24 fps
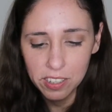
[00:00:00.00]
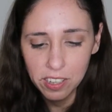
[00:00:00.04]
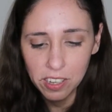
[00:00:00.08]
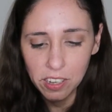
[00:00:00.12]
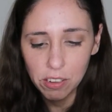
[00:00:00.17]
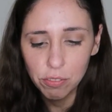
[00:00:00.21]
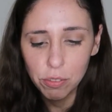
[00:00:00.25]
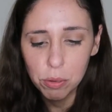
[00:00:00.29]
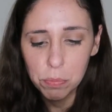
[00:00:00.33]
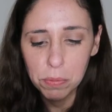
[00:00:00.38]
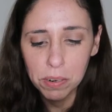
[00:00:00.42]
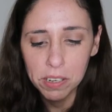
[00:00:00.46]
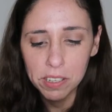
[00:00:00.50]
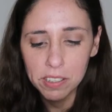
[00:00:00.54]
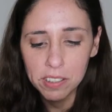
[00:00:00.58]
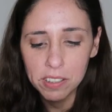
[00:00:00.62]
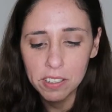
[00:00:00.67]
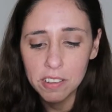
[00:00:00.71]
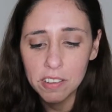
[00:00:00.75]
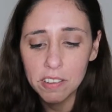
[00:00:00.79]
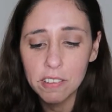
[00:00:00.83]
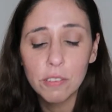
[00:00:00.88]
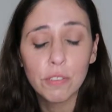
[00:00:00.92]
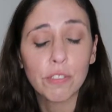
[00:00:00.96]
every
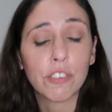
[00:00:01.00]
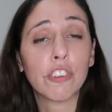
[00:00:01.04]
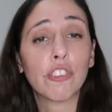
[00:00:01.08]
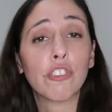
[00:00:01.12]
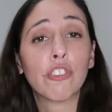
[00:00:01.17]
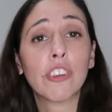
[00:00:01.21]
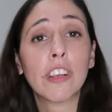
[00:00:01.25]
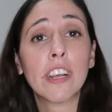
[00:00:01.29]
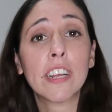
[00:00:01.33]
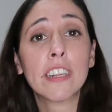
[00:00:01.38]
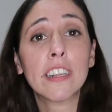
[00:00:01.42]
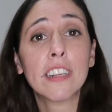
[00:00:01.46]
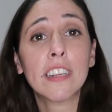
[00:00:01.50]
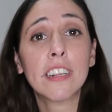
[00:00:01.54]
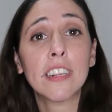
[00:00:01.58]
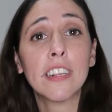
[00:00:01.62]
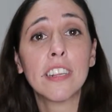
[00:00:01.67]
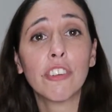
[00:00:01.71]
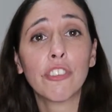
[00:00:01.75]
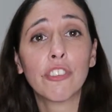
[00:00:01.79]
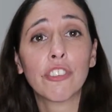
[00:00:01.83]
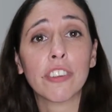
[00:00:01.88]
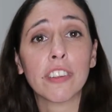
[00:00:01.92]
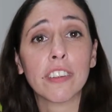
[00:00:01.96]
bite is rich and
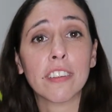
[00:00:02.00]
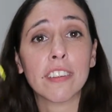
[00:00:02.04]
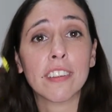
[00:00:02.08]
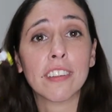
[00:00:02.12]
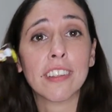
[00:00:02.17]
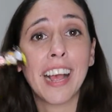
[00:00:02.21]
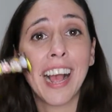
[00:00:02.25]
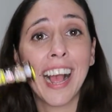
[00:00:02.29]
delicious.